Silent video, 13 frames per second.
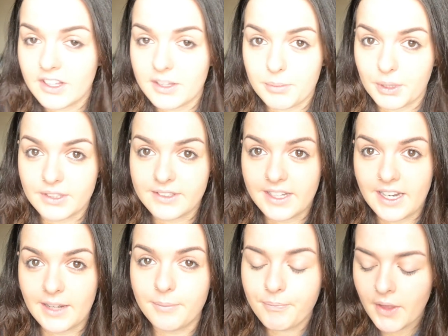the bronzer
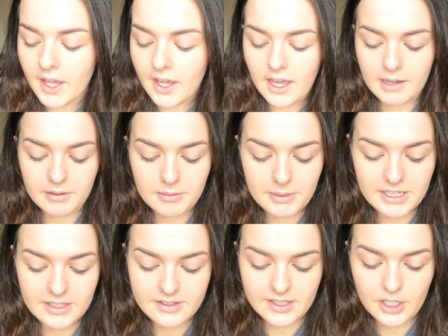now. I'm going to be
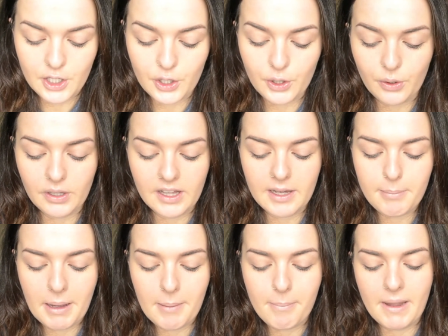using Hoola
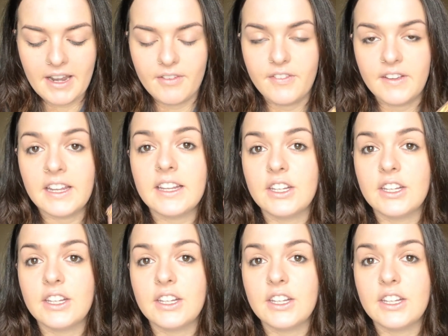by Benefit.